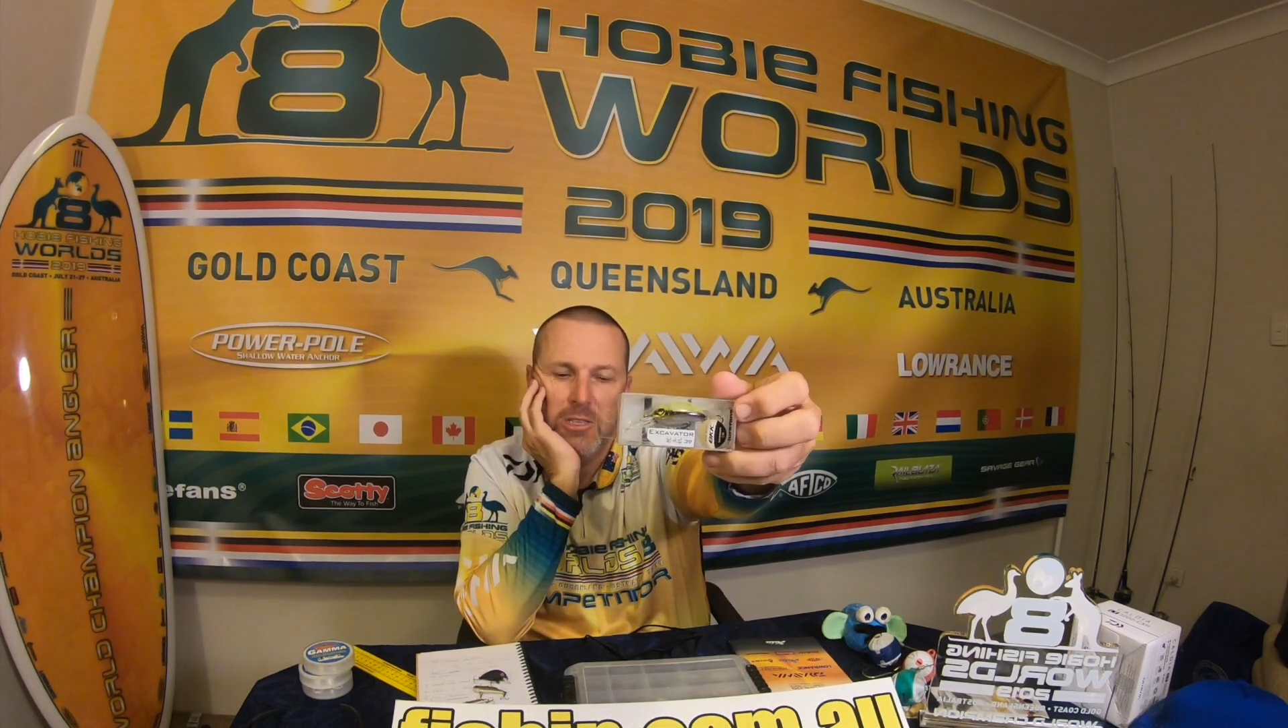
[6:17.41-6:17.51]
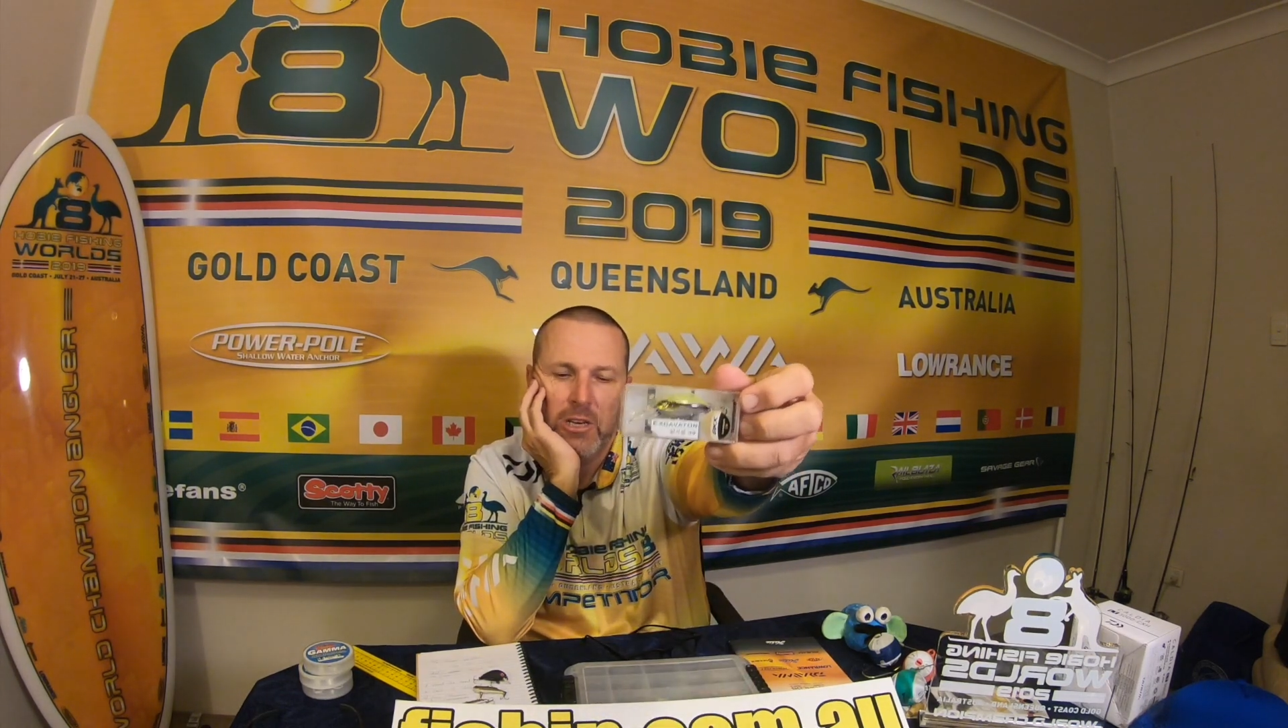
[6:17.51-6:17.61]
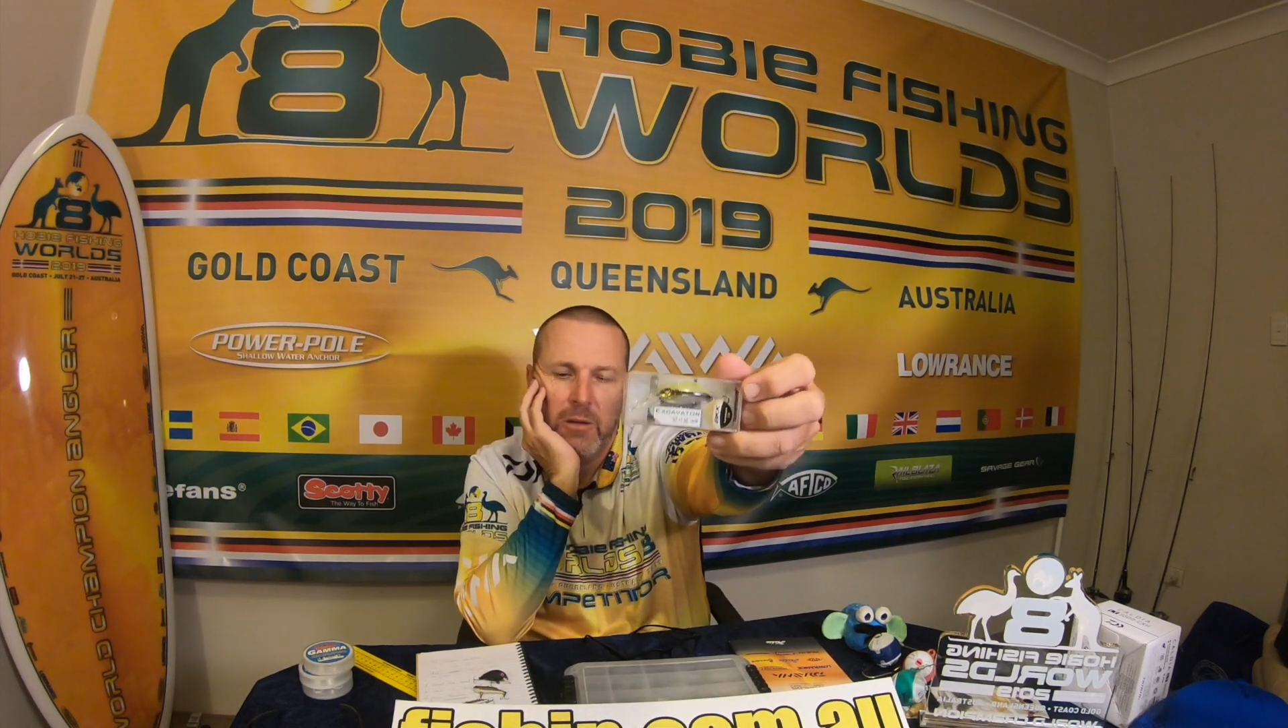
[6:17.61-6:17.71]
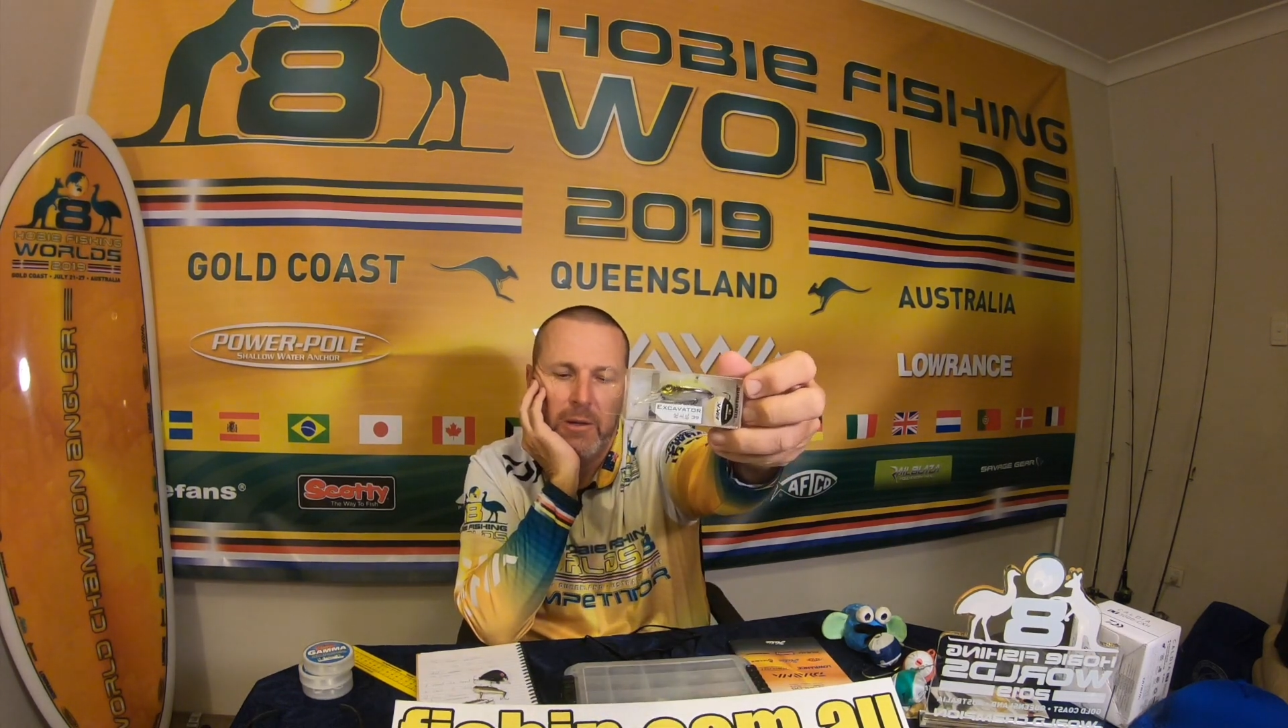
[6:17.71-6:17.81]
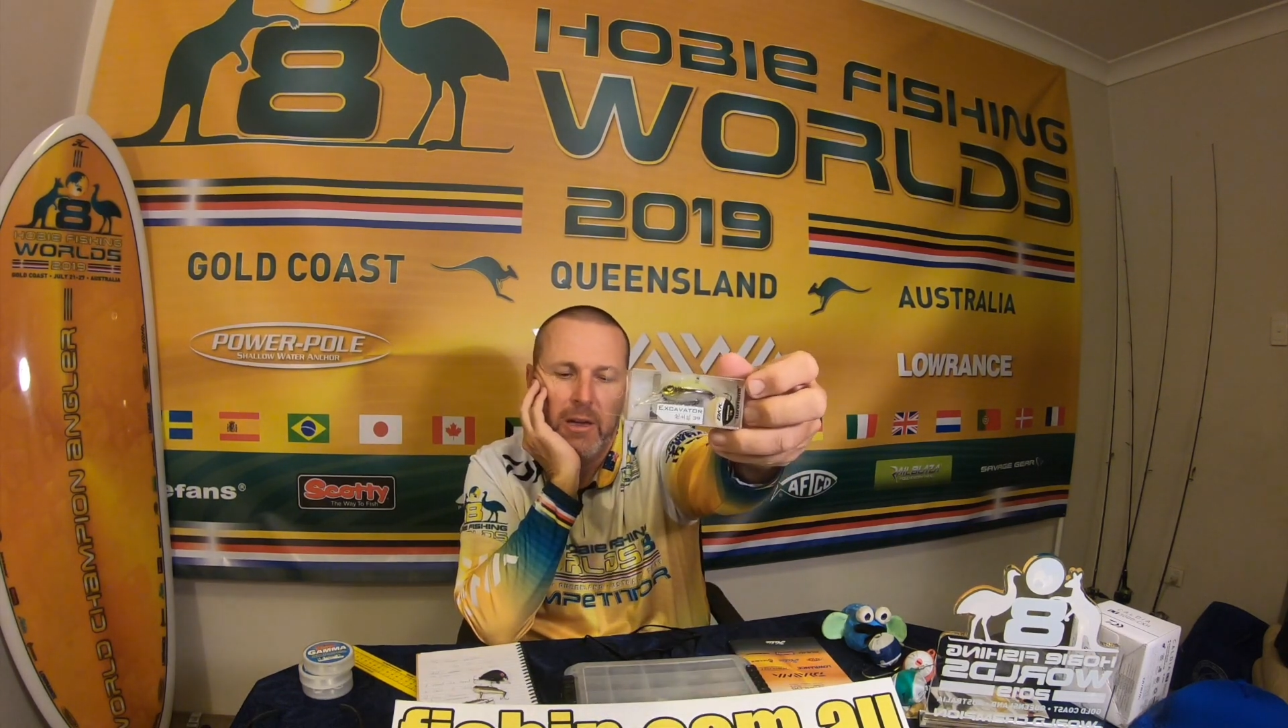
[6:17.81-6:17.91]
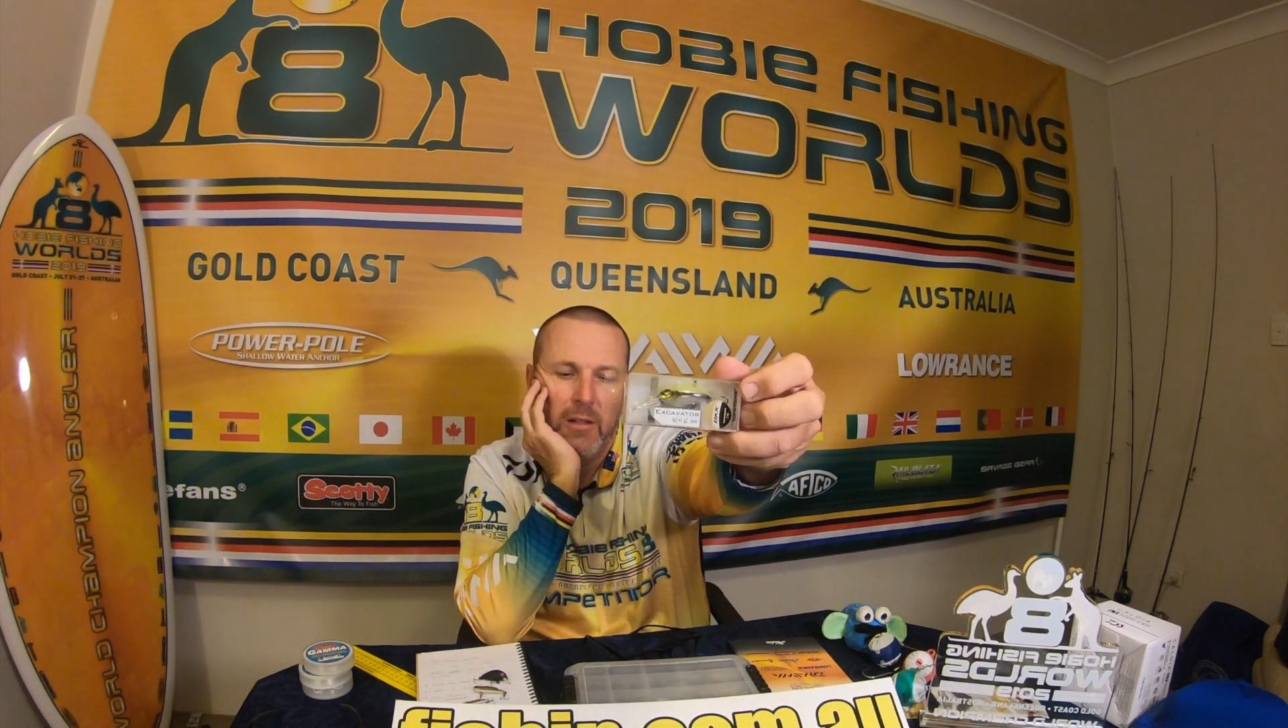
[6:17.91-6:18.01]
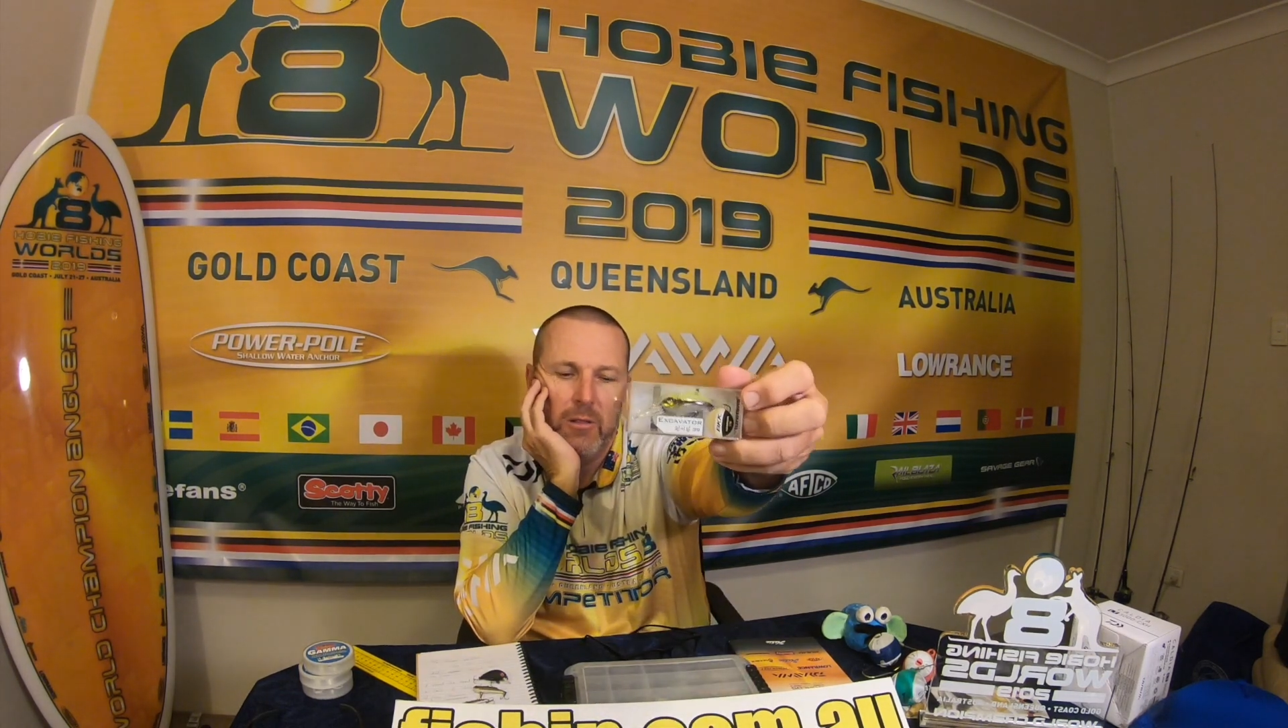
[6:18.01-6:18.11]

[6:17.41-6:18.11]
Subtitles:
check them out,